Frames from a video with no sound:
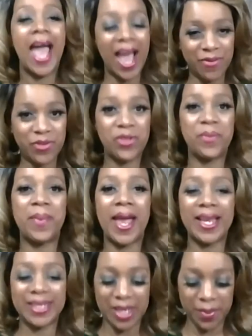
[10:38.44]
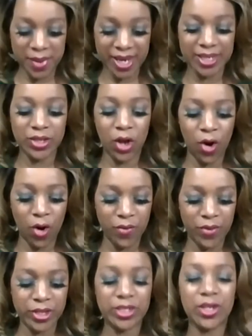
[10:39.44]
after the pandemic is
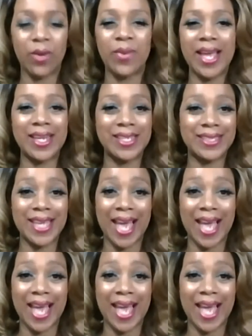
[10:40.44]
over. So that is